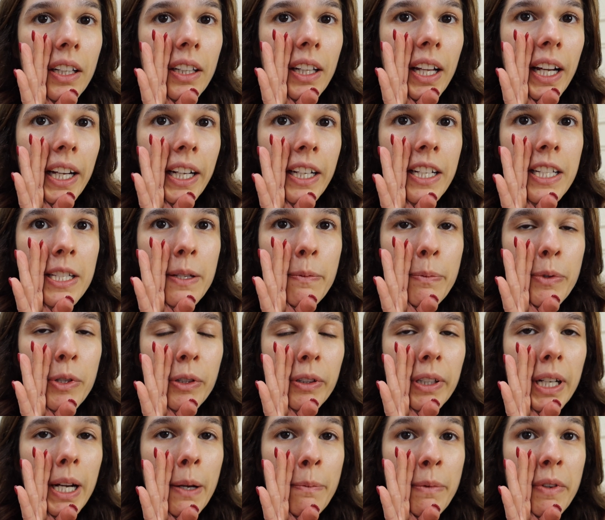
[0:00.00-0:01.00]
like and
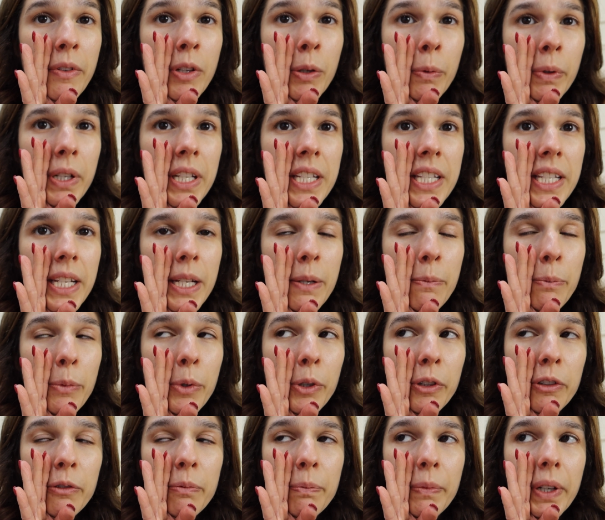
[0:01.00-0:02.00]
subscribe if you want to see
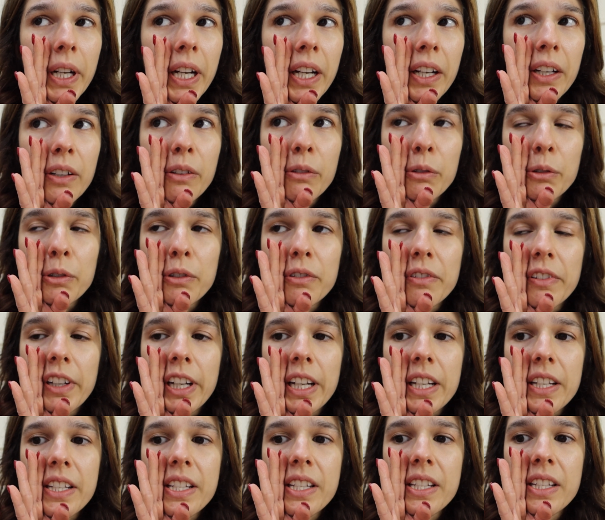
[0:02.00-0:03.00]
more of my raw
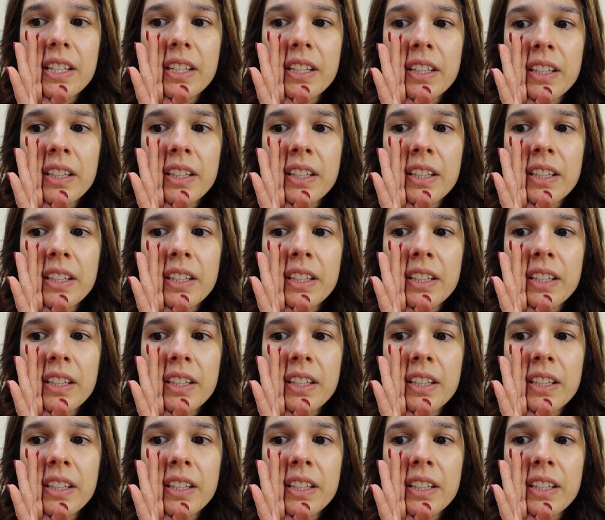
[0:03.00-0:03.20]
face.